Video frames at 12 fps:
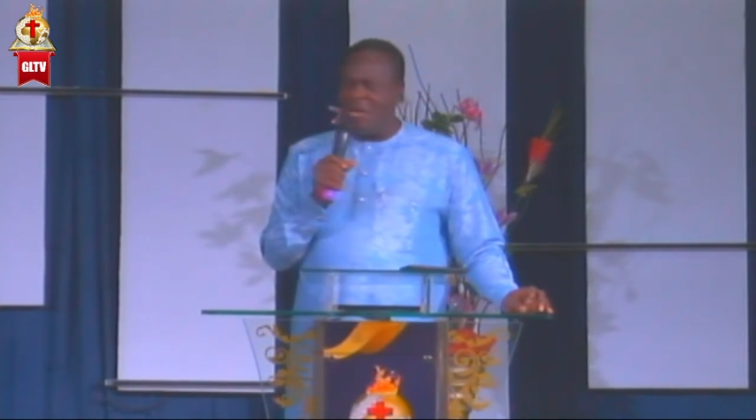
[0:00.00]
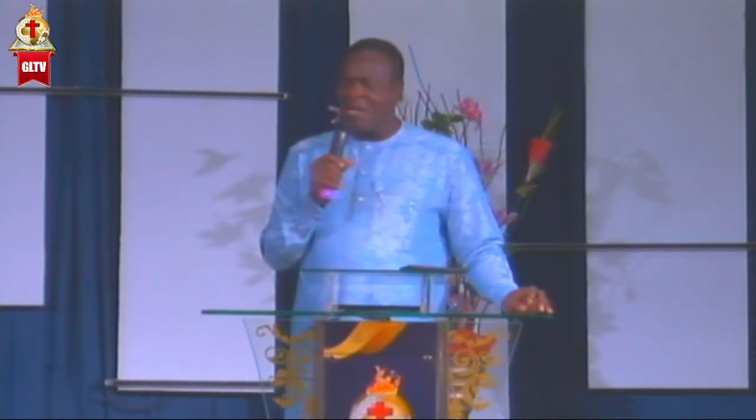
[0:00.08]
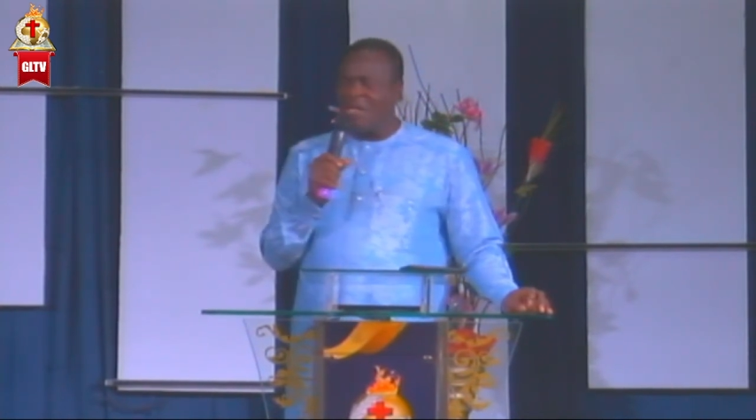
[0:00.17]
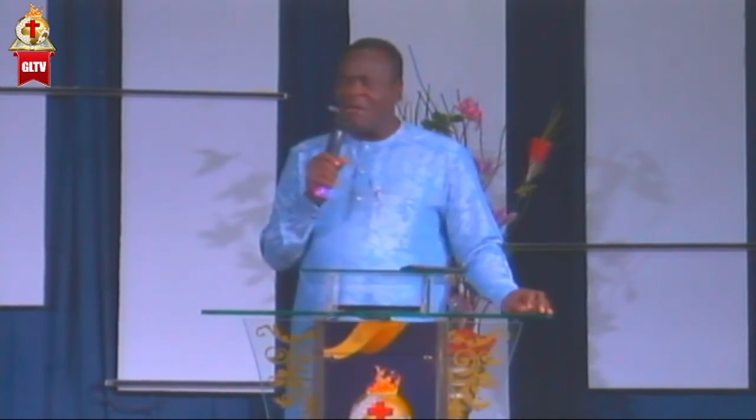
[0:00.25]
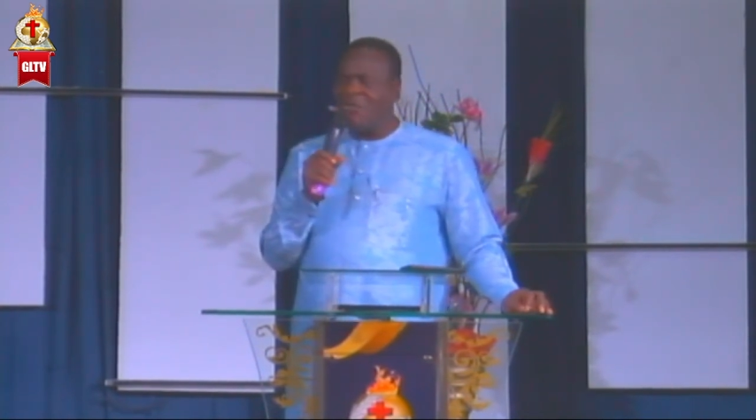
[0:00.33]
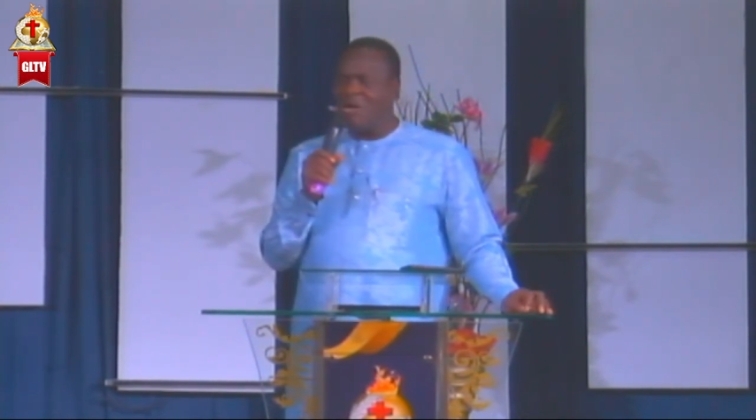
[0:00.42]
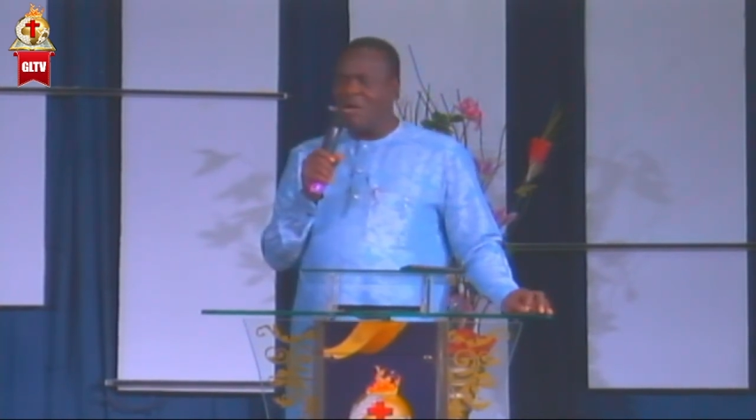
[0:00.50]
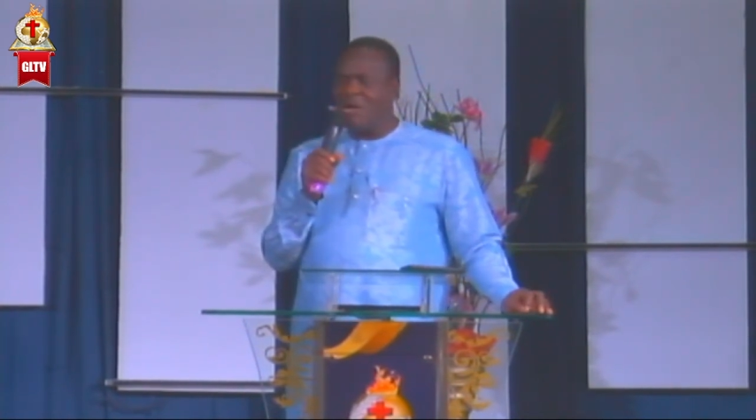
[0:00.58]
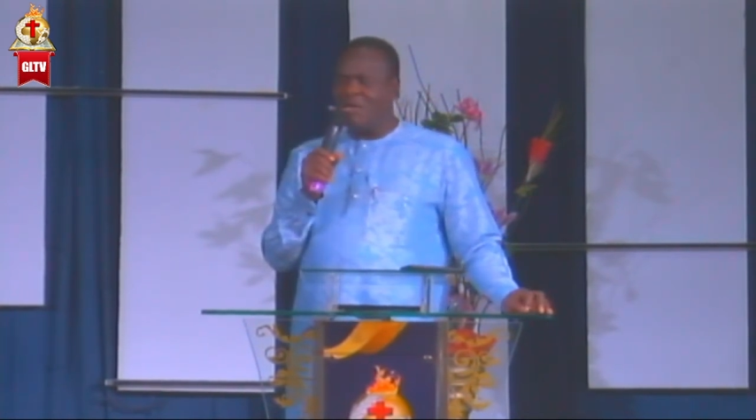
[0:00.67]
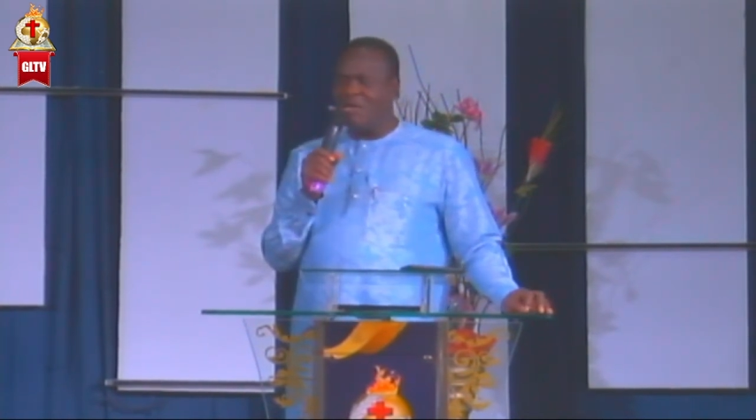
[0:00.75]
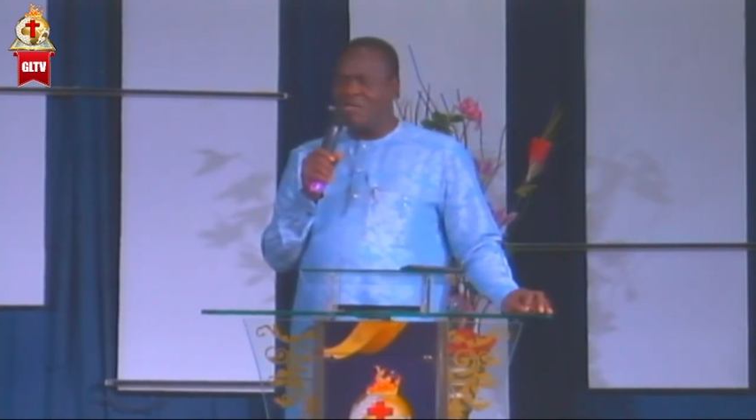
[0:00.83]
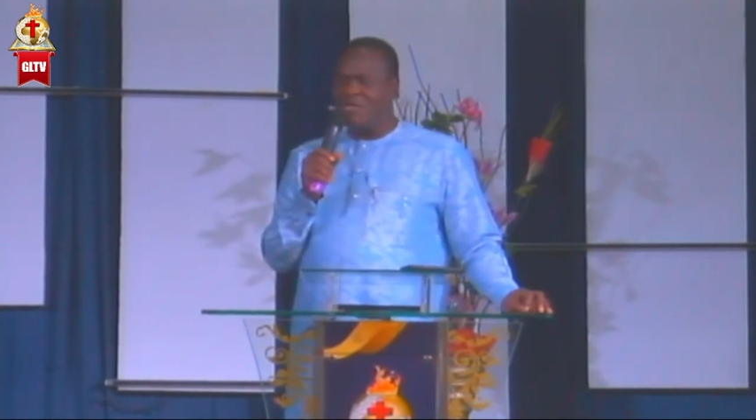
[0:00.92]

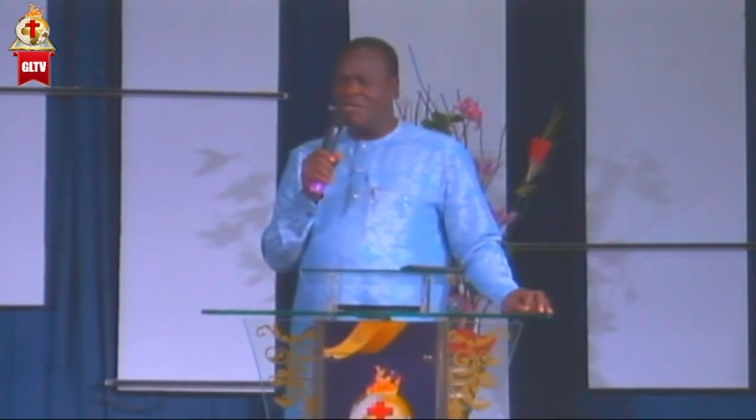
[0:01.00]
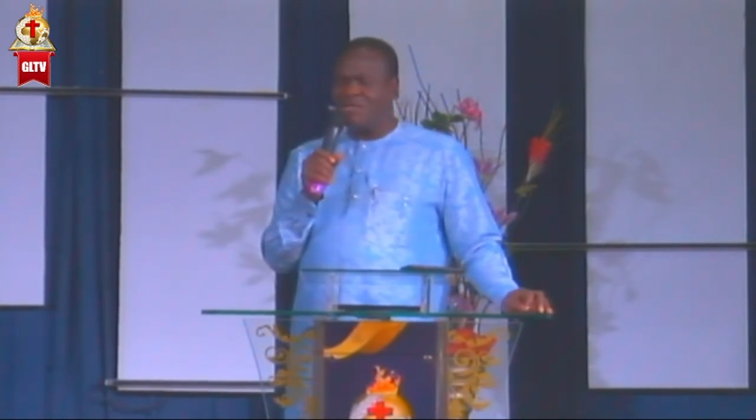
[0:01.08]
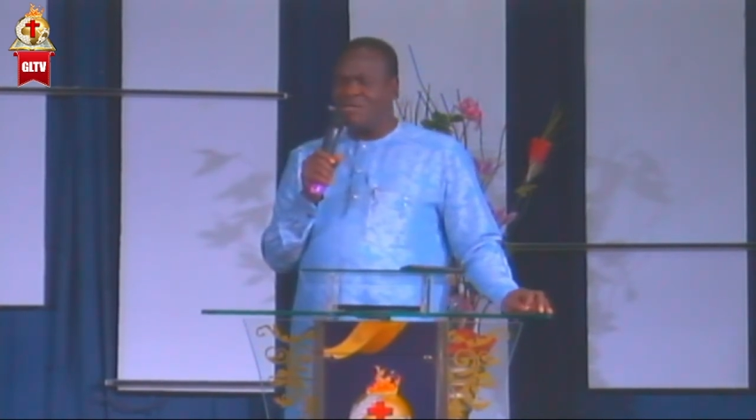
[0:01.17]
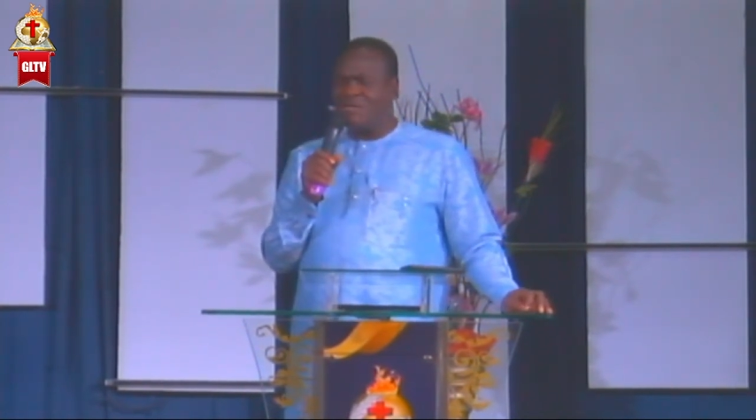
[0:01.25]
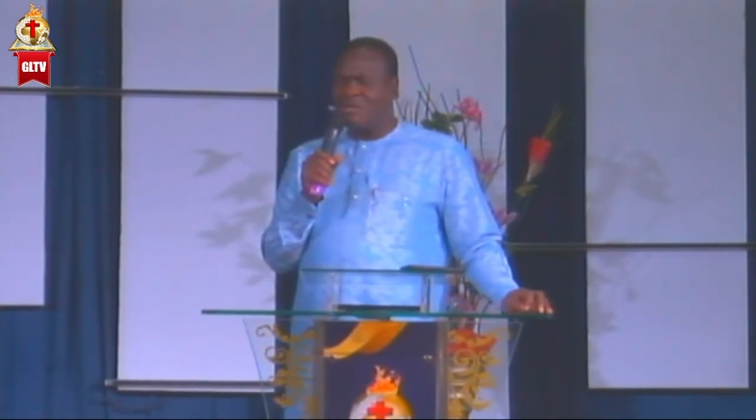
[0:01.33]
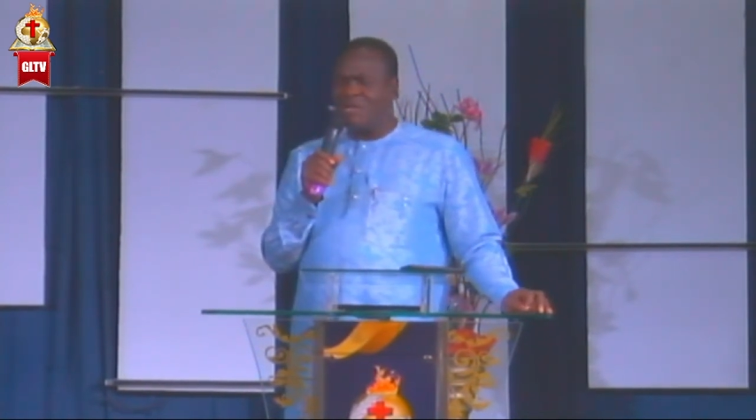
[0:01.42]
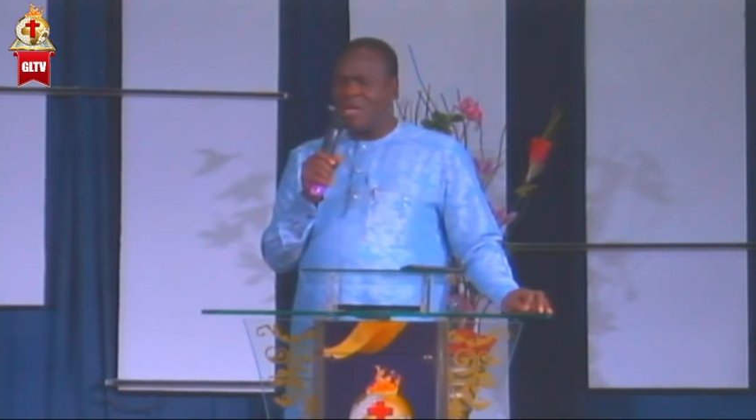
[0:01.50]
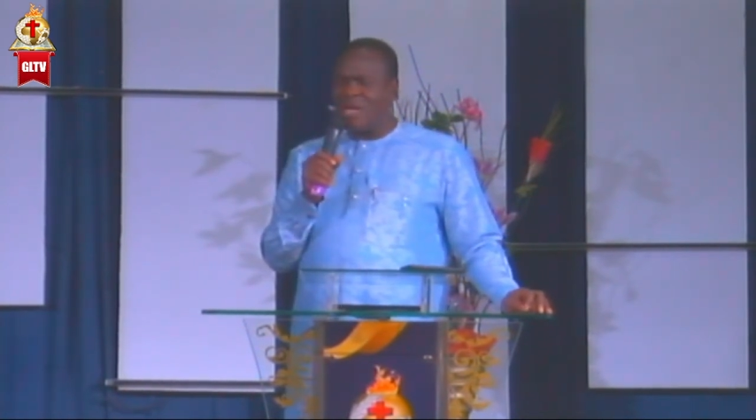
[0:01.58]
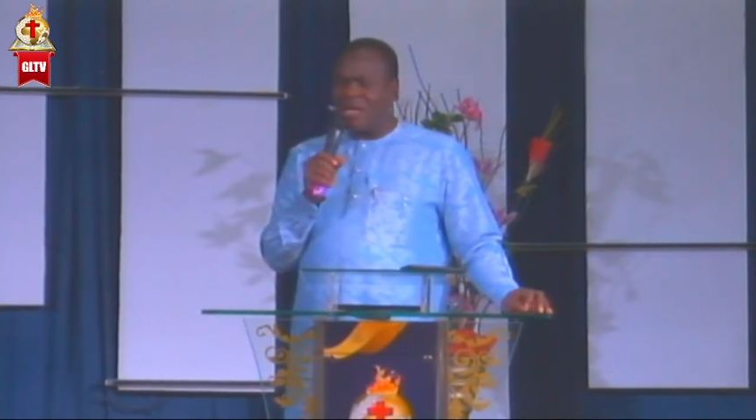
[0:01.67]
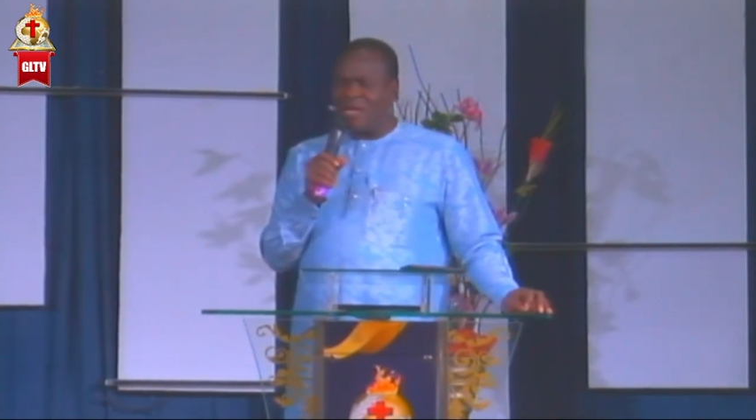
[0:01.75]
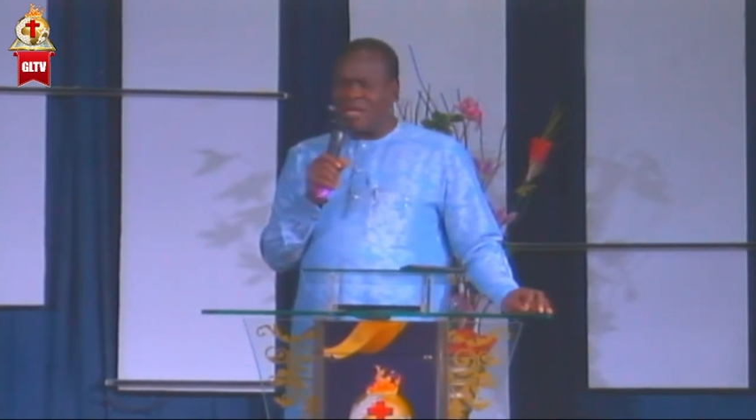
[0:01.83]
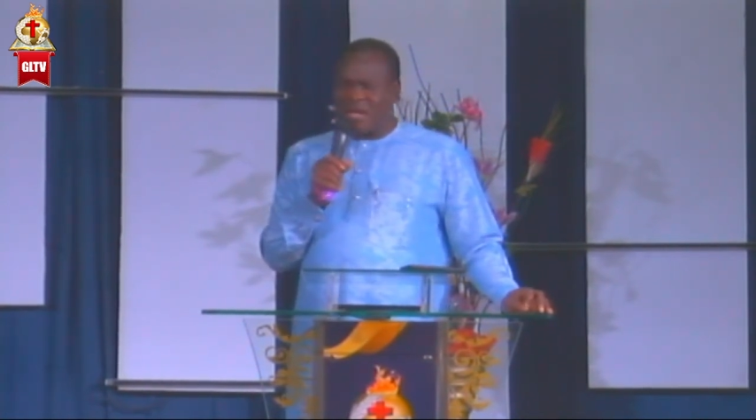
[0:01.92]
world.
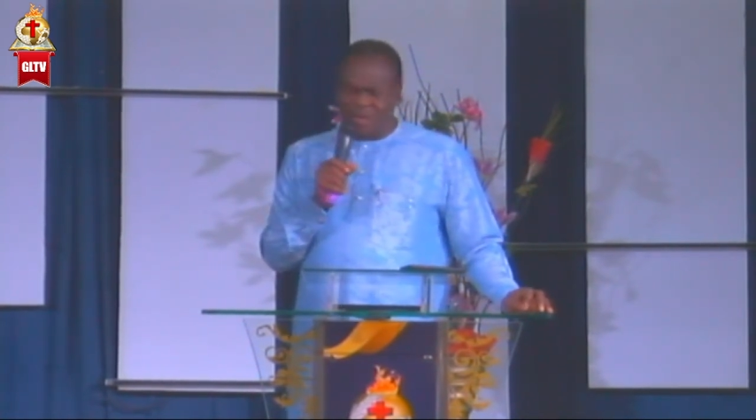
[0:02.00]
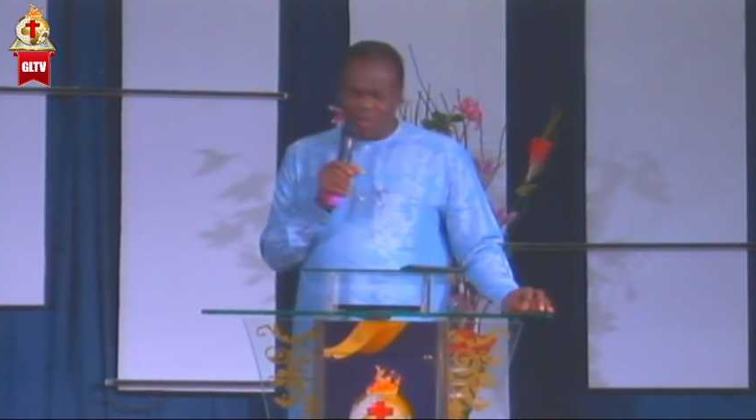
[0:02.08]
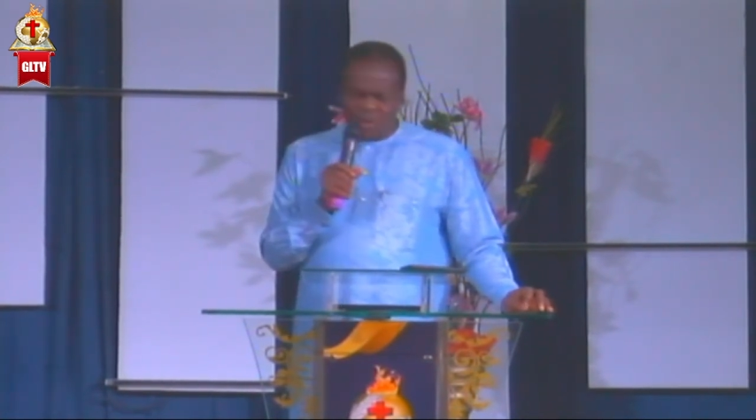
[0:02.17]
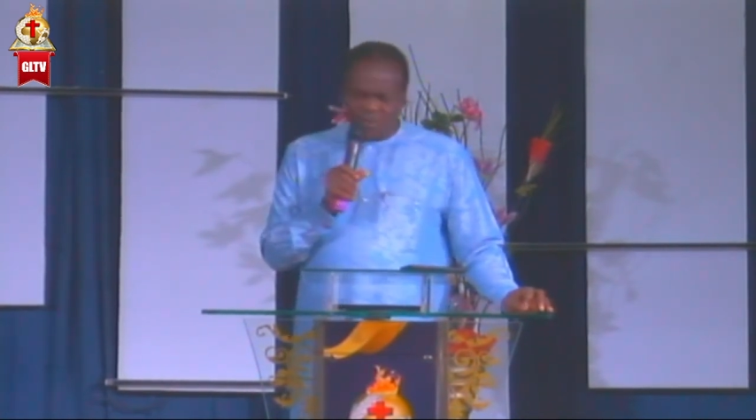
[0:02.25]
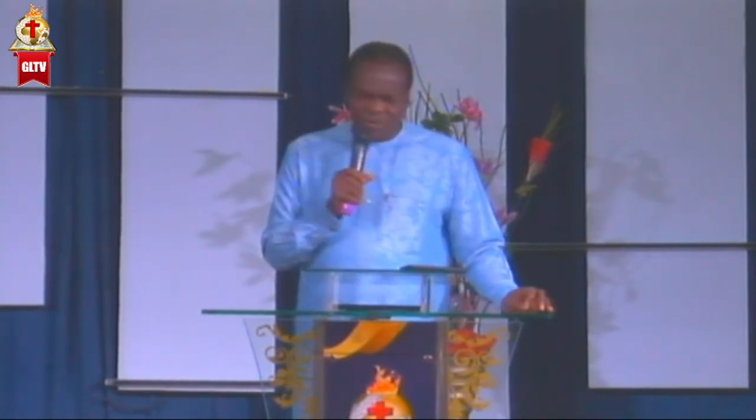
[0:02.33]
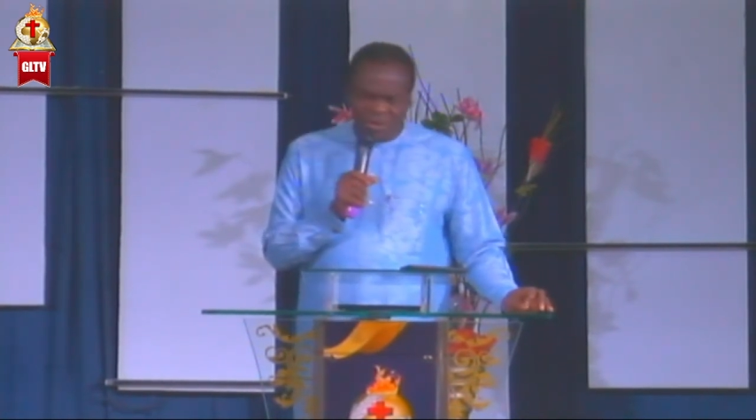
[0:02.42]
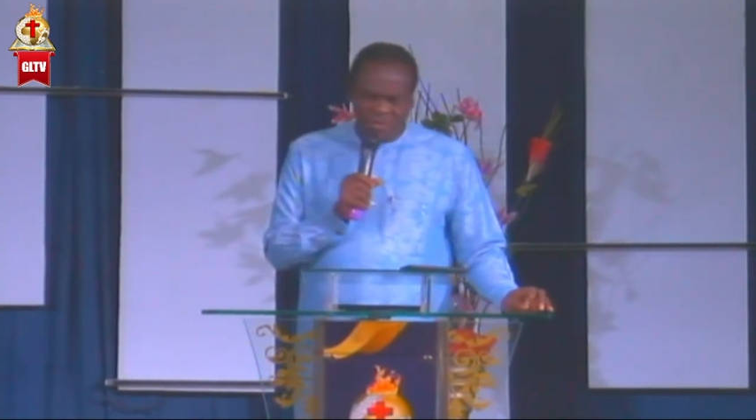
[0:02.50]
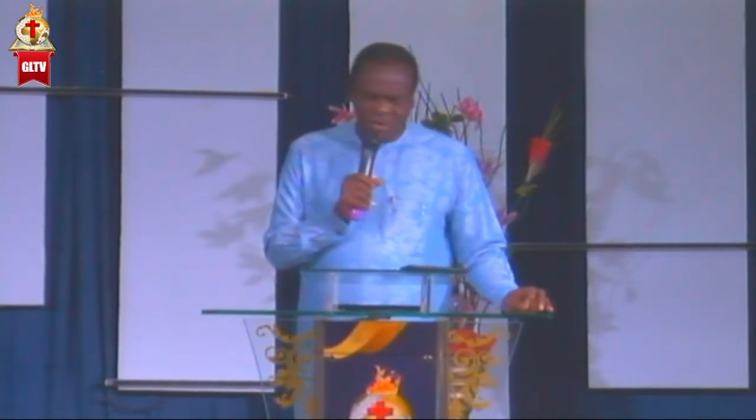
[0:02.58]
The spirit in